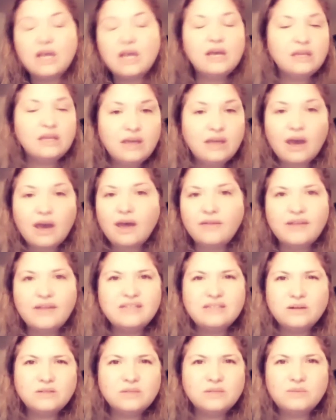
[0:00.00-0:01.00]
Yeah, and that's
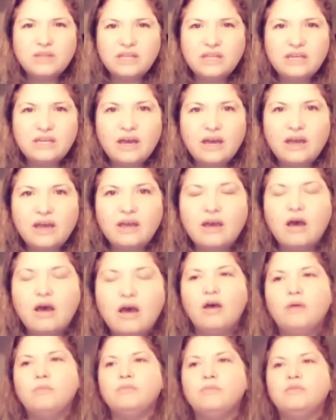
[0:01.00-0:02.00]
ultimately it.
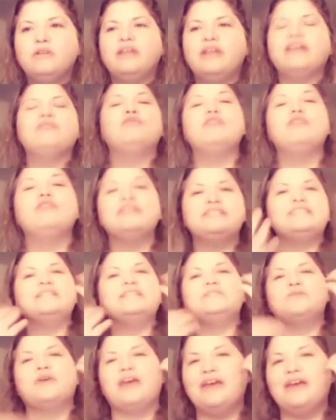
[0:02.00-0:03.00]
Like for instance,
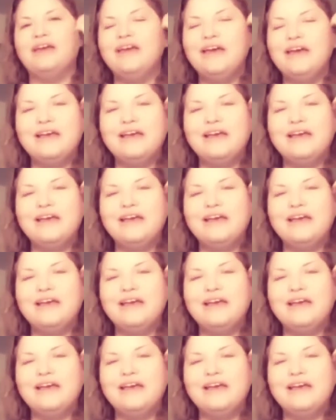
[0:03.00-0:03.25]
okay,